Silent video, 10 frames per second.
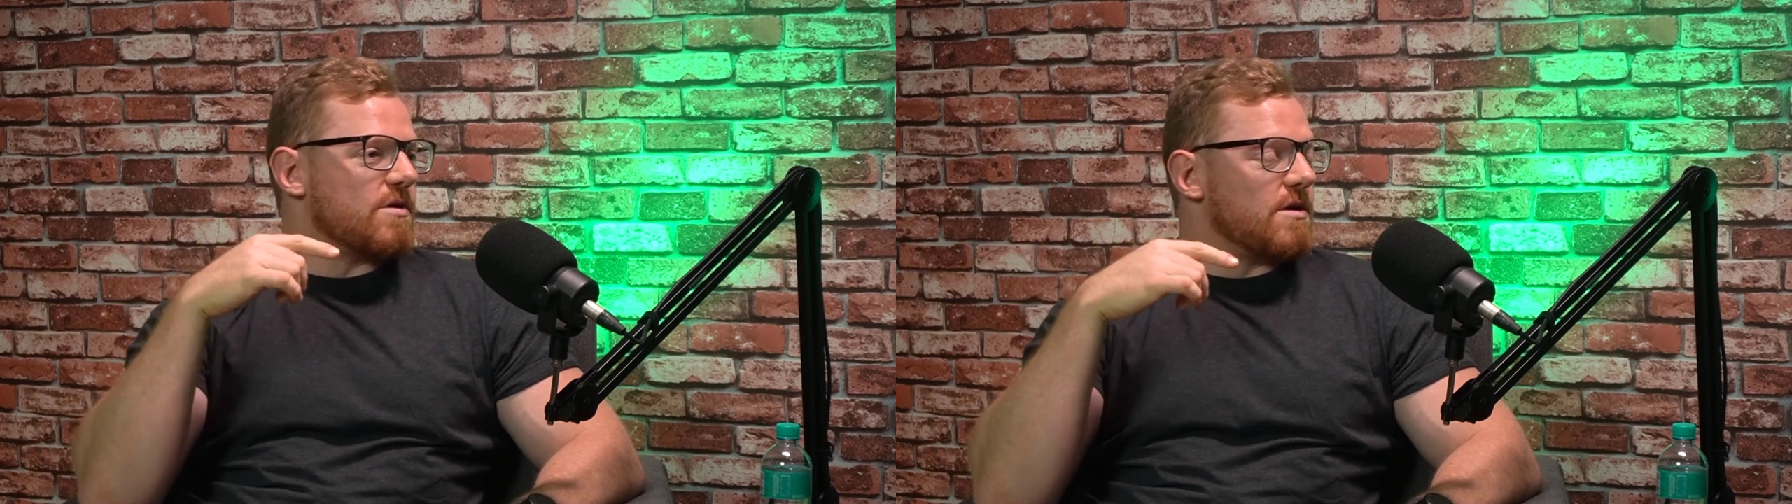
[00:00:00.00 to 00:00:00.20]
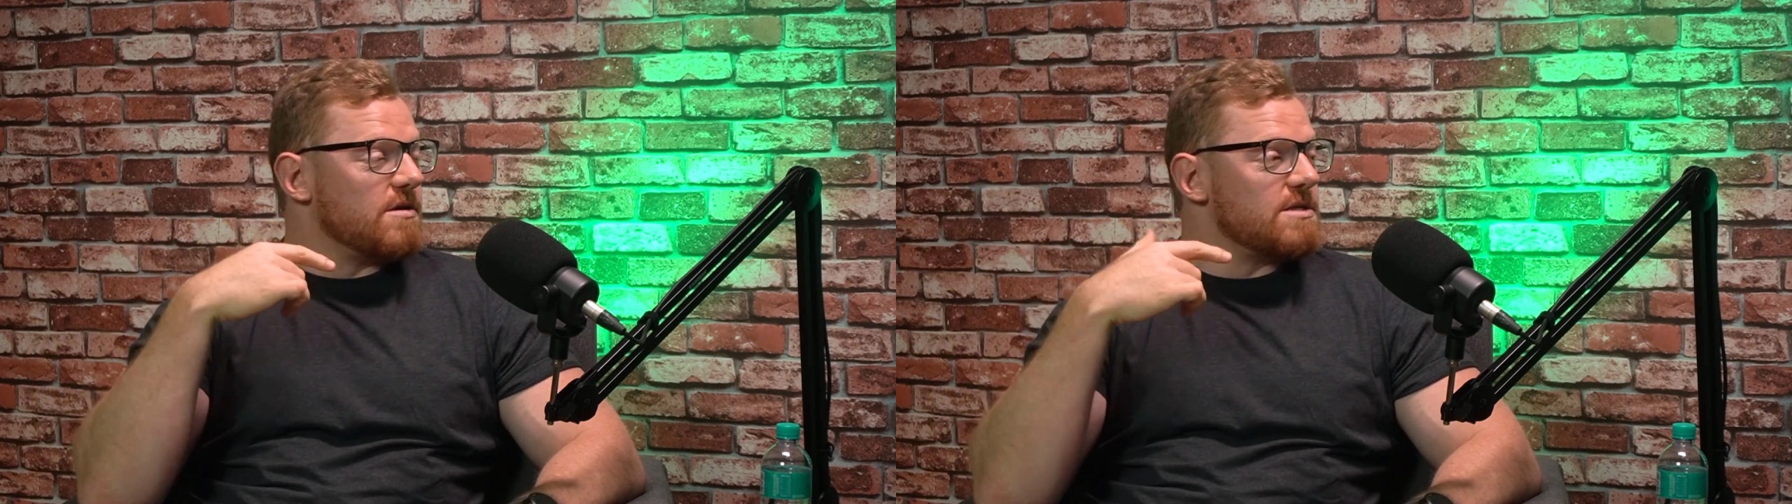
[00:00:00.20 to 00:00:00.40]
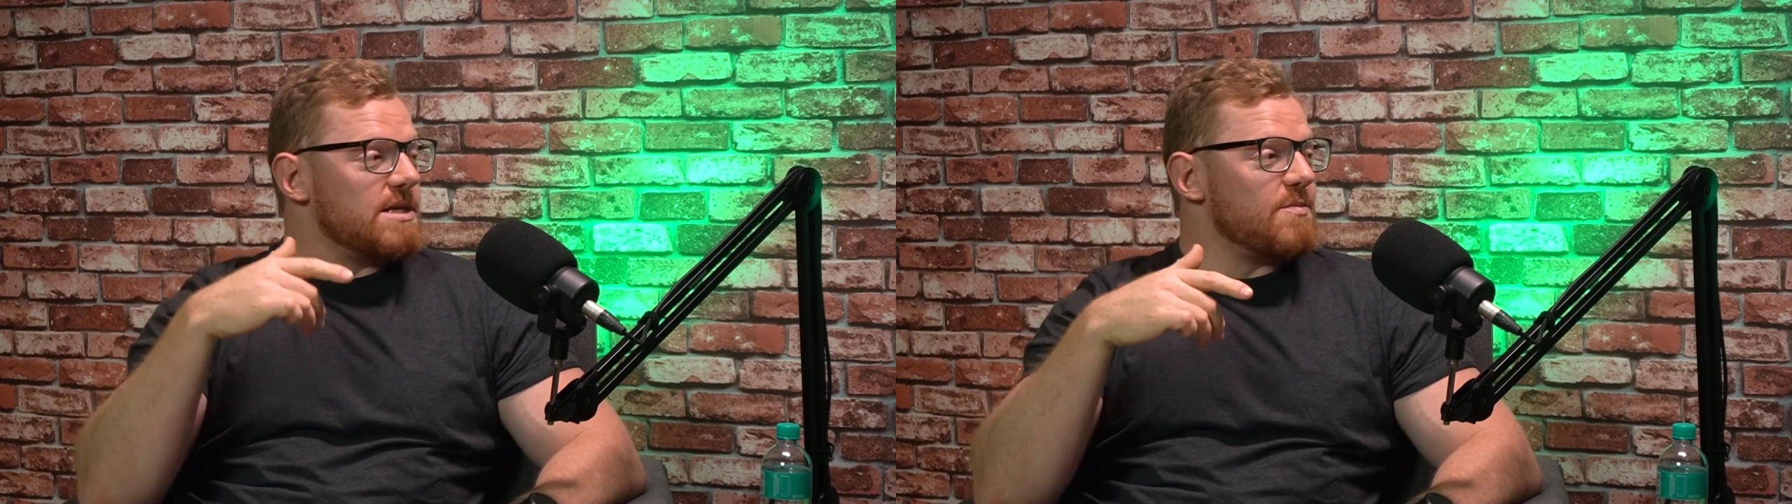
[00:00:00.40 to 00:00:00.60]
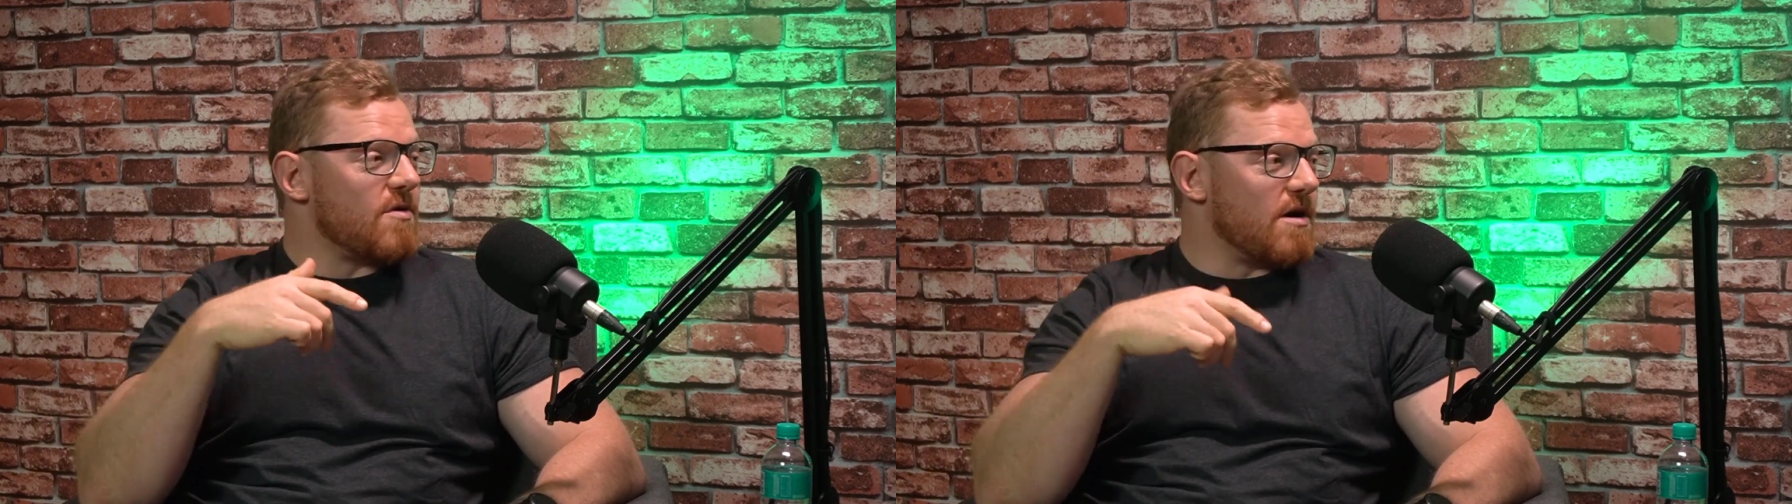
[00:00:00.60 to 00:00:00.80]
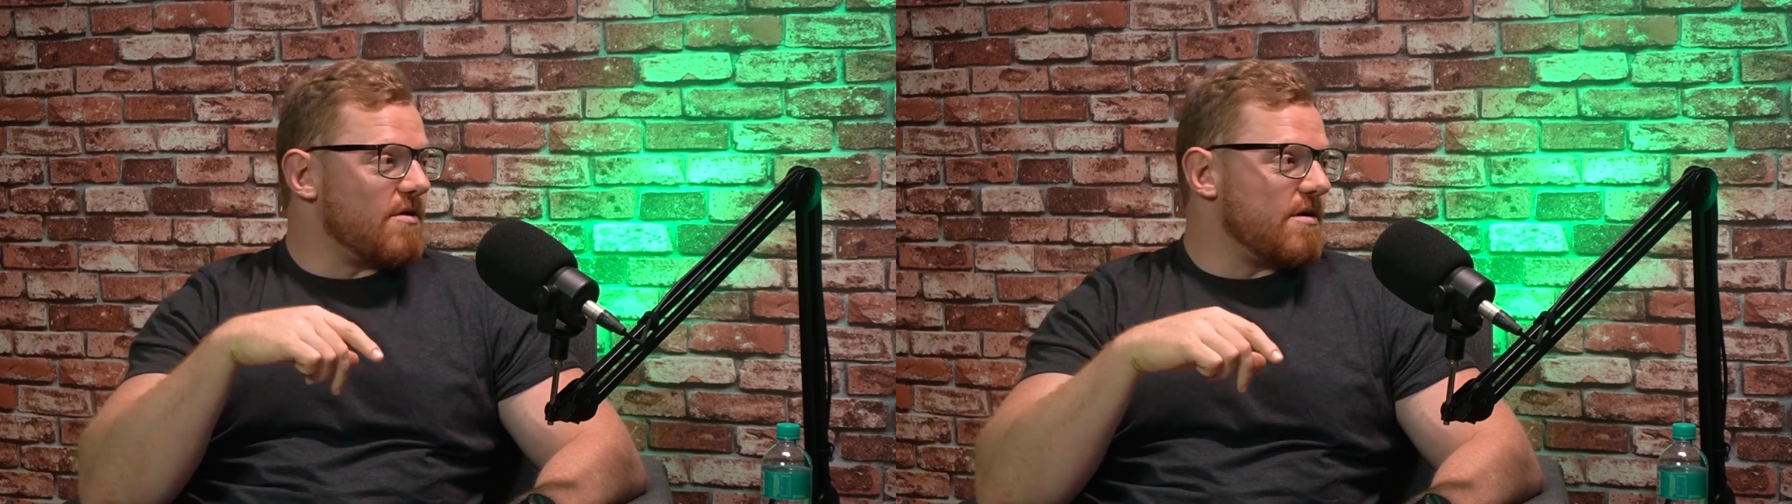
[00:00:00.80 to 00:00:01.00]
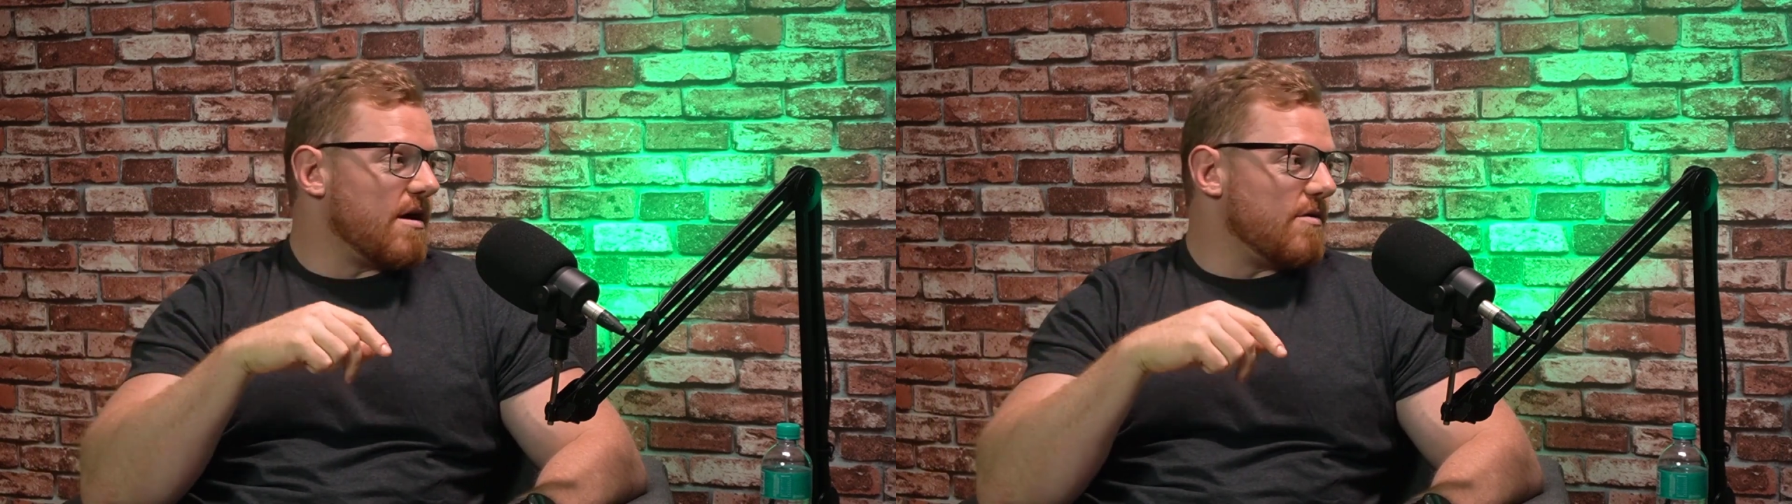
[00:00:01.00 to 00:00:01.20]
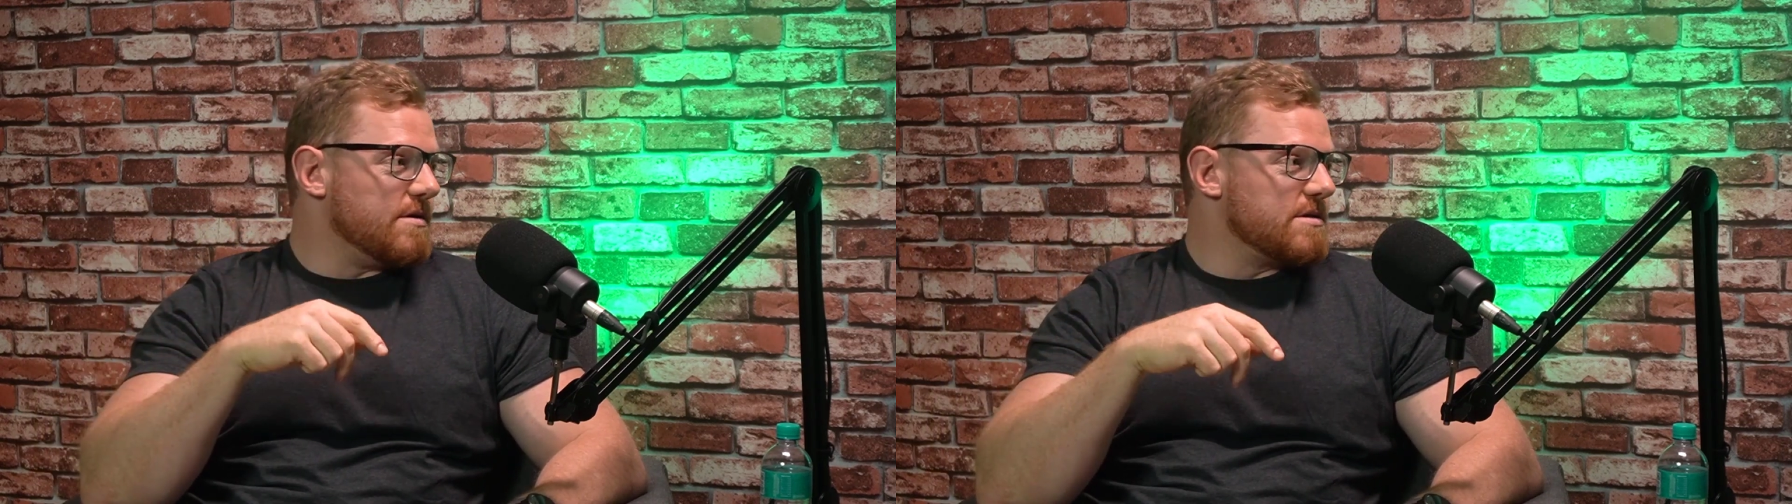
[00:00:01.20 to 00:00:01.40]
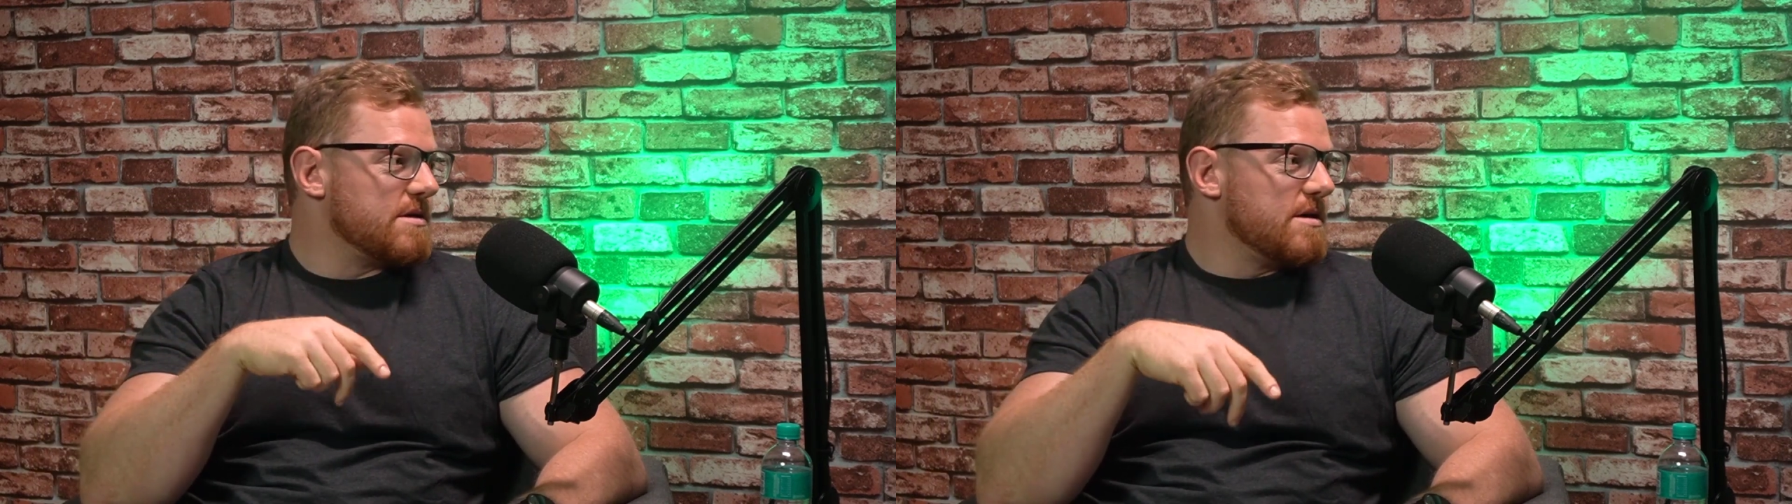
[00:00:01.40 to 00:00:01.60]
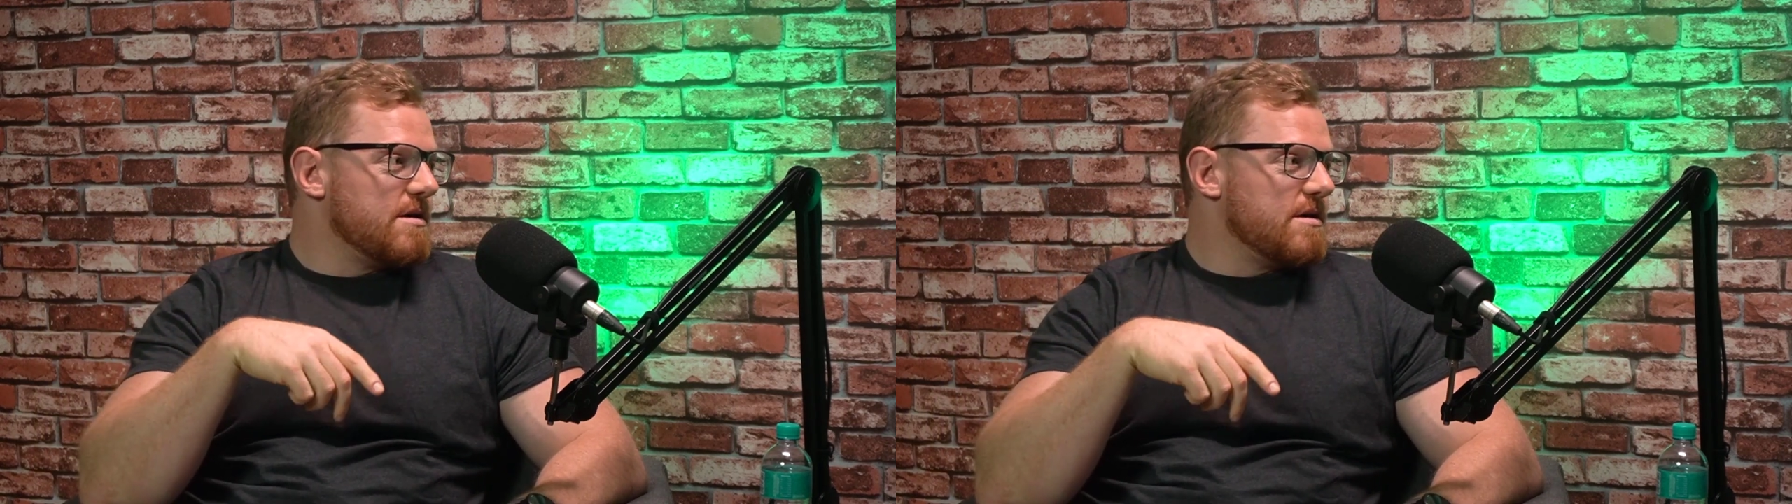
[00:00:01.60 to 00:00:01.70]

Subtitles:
they don't sleep for 100 hours.